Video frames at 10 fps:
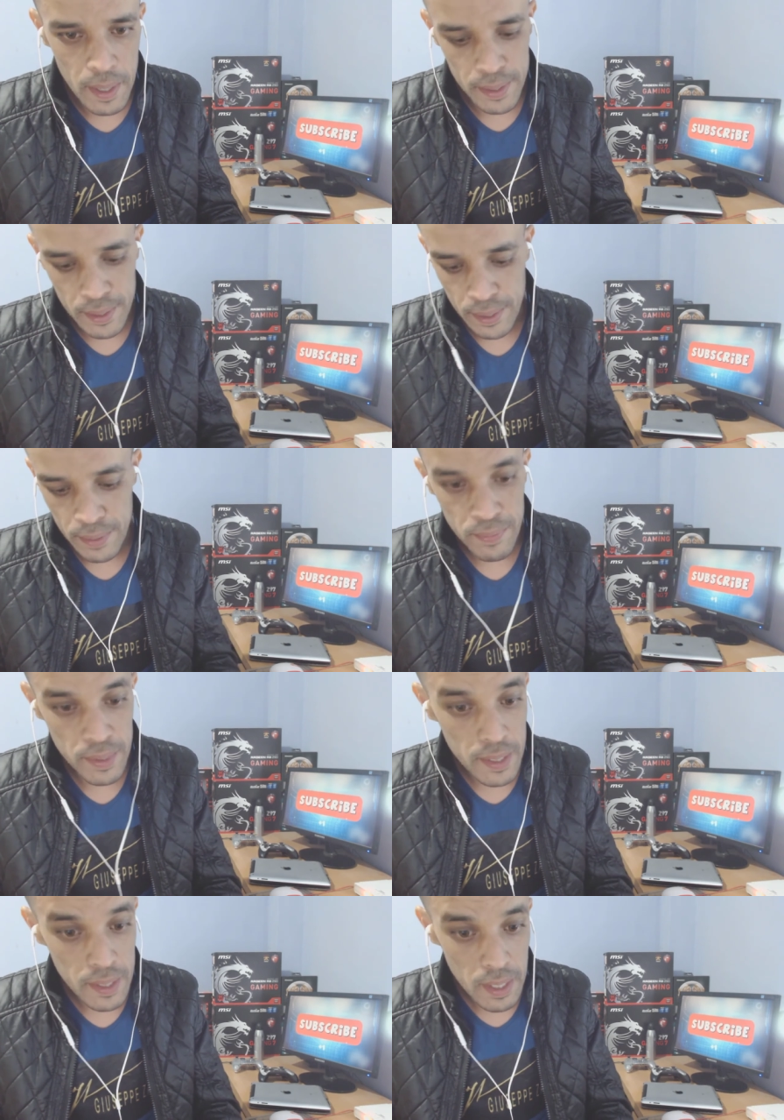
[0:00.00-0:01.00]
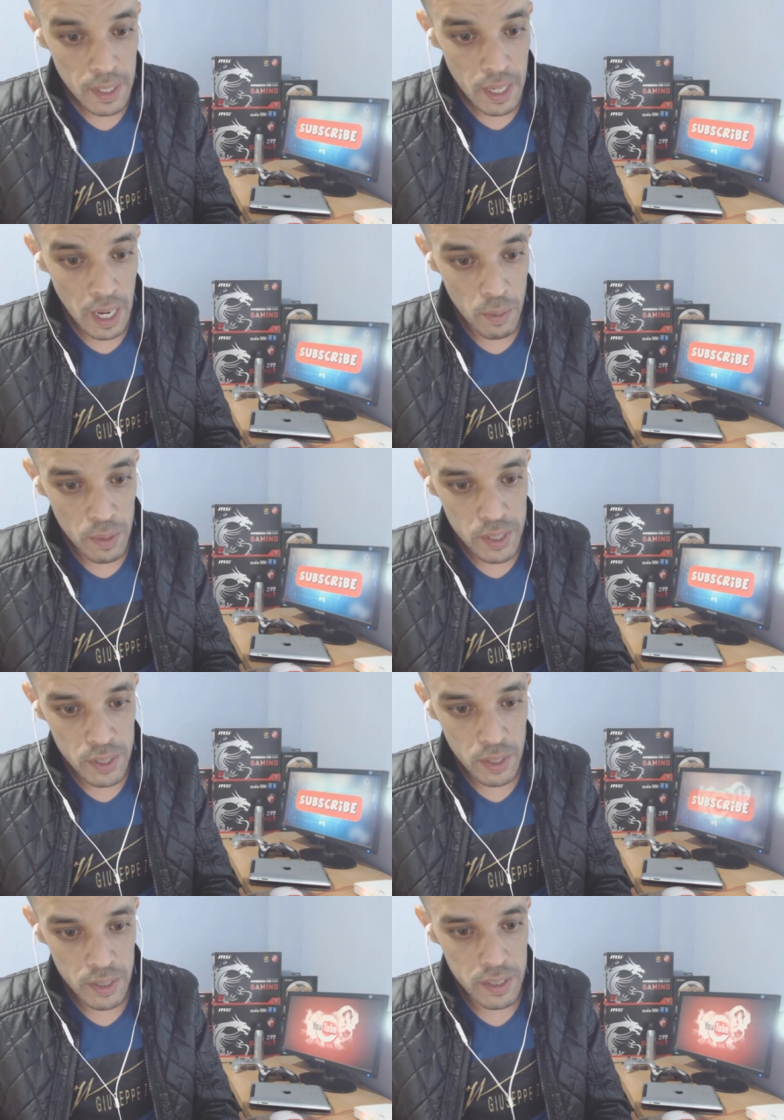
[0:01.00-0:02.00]
wait i will
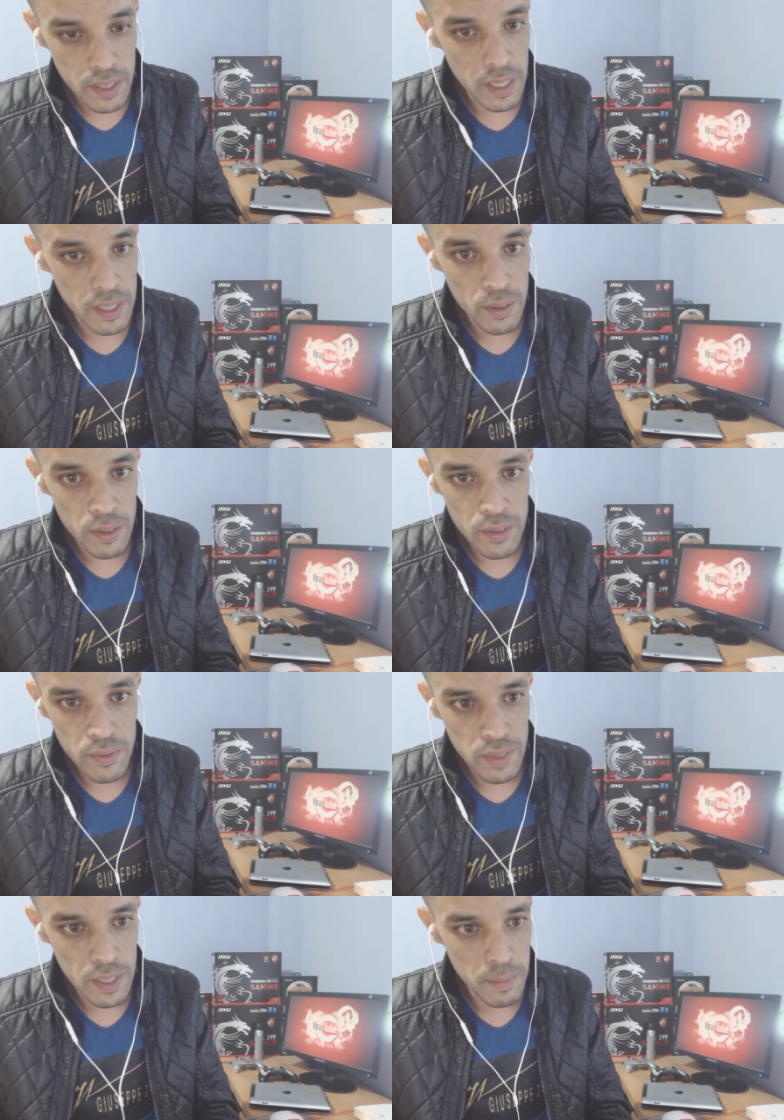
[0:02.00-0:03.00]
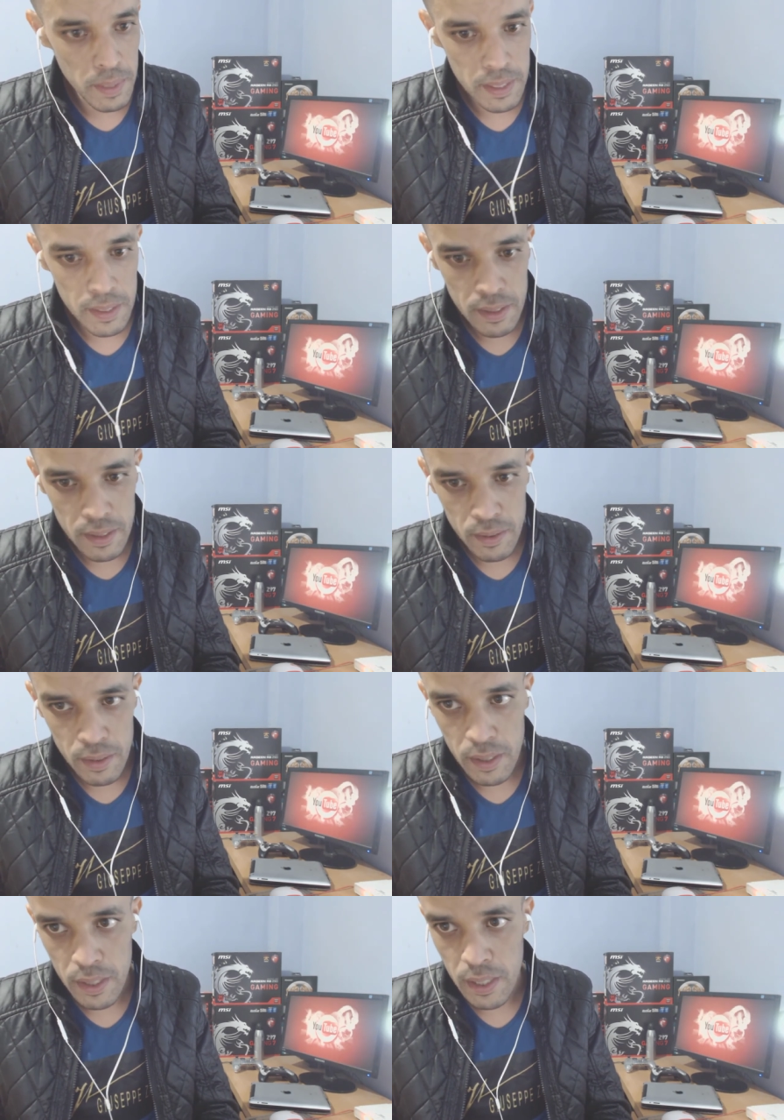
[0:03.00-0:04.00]
start i don't film it
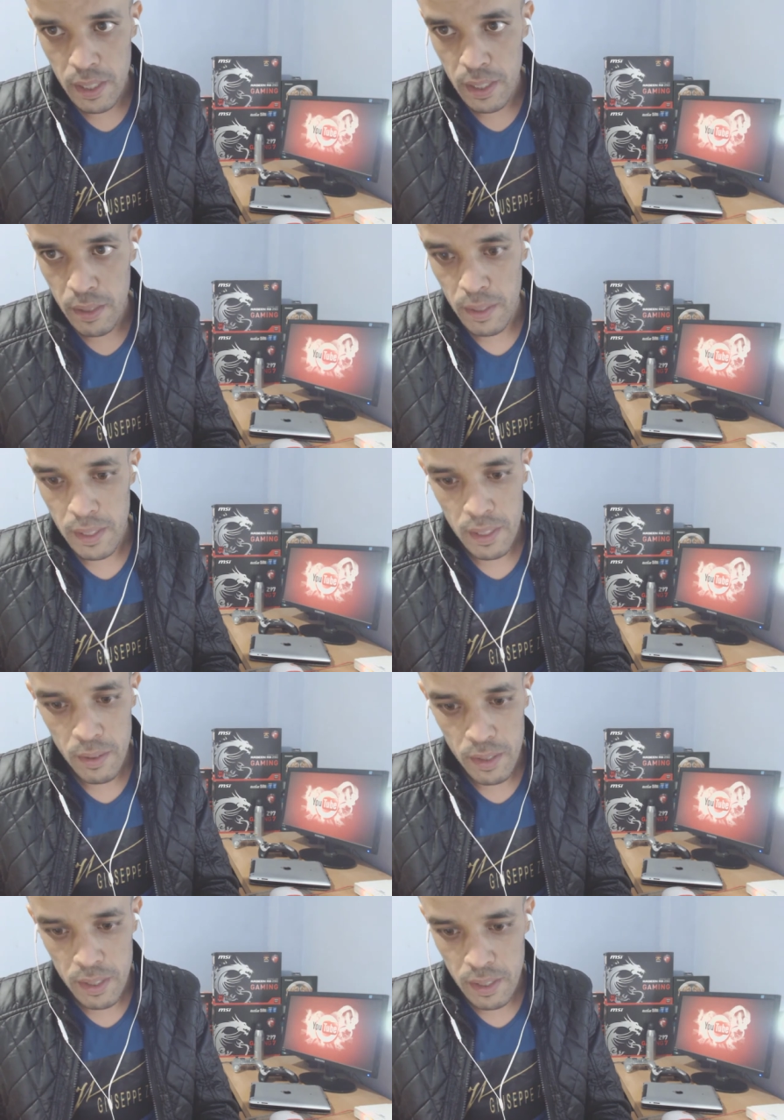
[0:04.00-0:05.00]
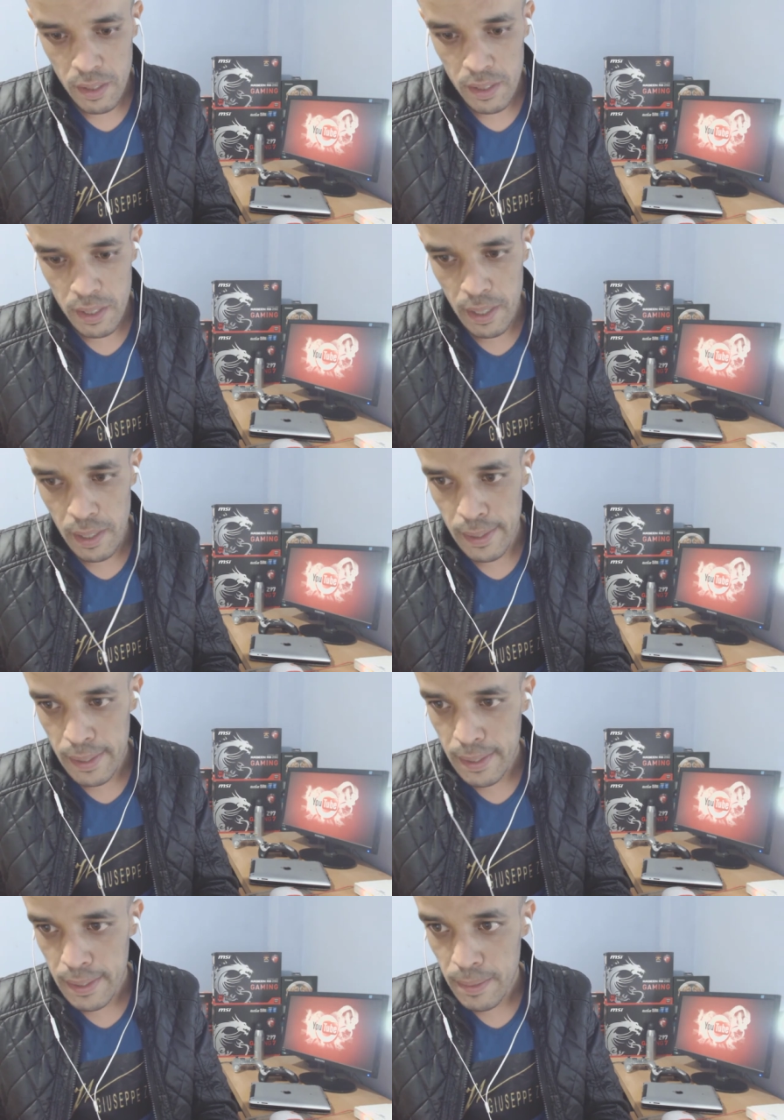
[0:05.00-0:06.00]
oh shit wait i will start
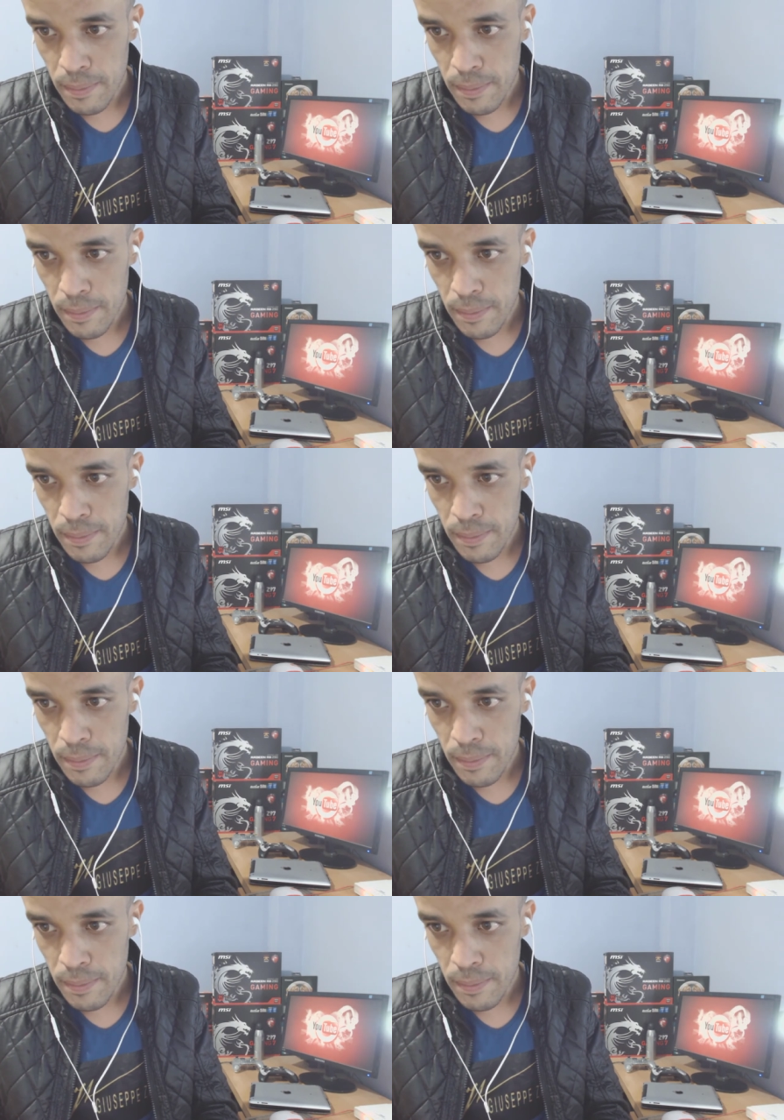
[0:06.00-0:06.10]
again